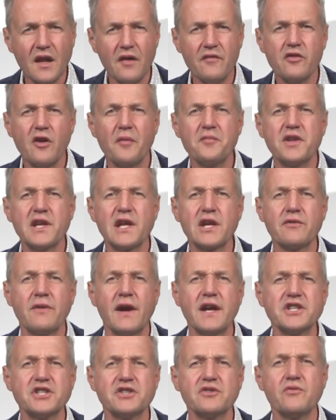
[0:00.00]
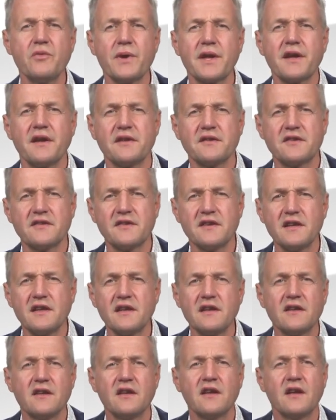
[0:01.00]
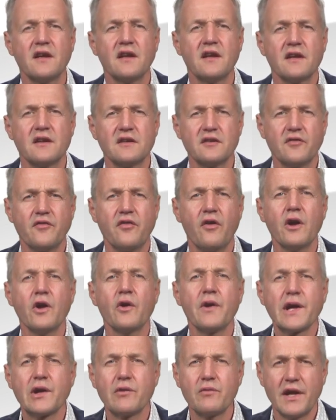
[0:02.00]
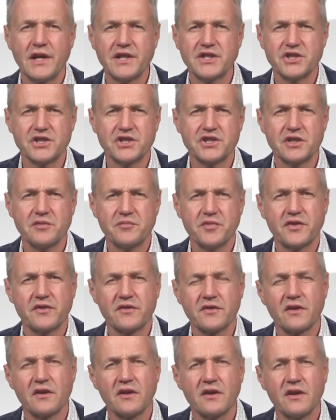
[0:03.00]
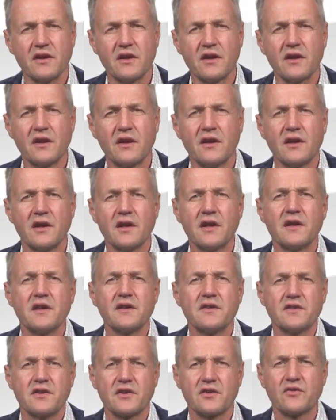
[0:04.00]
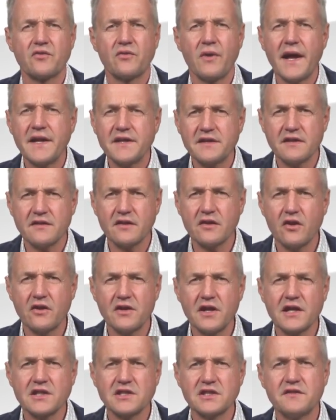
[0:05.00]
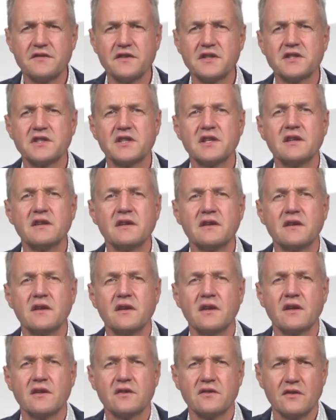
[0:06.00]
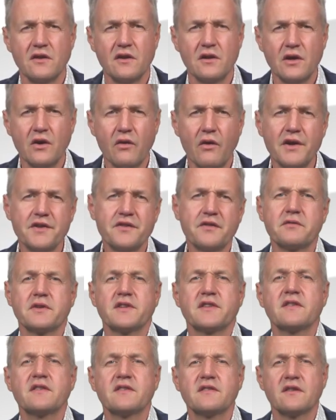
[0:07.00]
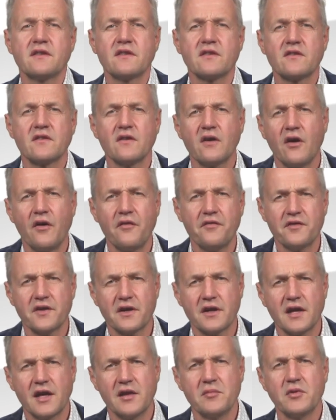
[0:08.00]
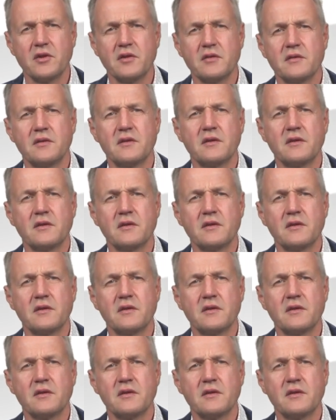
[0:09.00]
From the equation we can see the following relationships. The greater the conductivity, the lower the resistance of the cable.